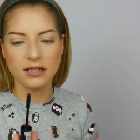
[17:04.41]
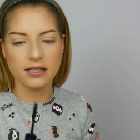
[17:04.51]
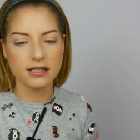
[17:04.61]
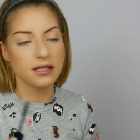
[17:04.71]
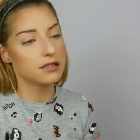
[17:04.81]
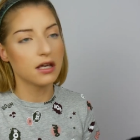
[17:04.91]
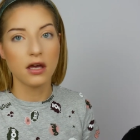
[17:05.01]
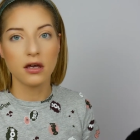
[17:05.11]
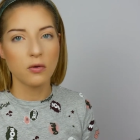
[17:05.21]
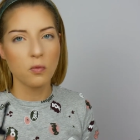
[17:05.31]
This says
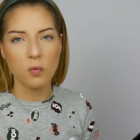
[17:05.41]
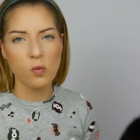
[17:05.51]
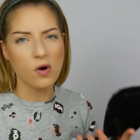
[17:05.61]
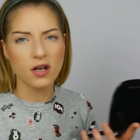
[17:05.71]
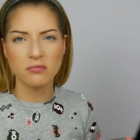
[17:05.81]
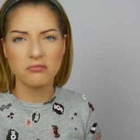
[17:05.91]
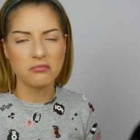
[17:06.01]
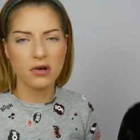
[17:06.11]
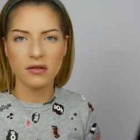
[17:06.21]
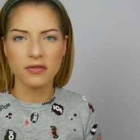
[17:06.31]
one
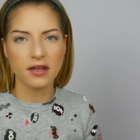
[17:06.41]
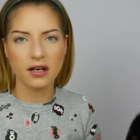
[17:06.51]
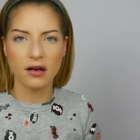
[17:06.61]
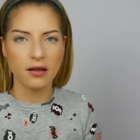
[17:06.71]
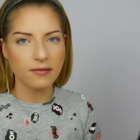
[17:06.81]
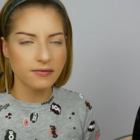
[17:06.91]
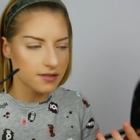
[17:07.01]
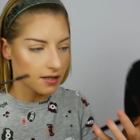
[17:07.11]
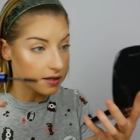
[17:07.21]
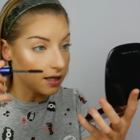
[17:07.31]
month and a half,
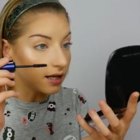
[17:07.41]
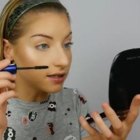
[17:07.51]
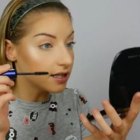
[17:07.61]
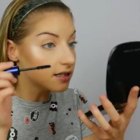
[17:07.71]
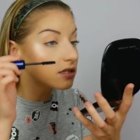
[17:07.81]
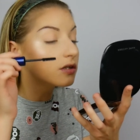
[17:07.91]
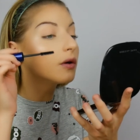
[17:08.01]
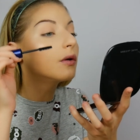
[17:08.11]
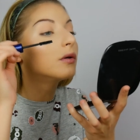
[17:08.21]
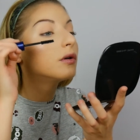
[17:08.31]
something like that.
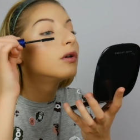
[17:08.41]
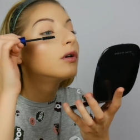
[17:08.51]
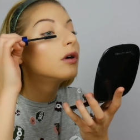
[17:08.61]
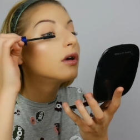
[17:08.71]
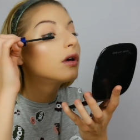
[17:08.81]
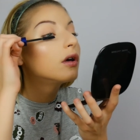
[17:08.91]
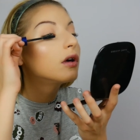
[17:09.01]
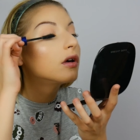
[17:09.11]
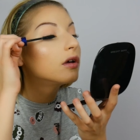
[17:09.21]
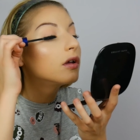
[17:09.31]
So
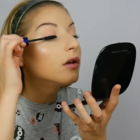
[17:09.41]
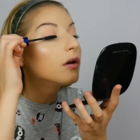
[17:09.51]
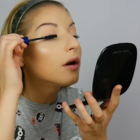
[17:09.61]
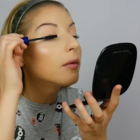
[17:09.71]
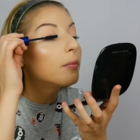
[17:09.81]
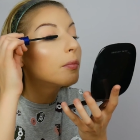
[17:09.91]
let's go.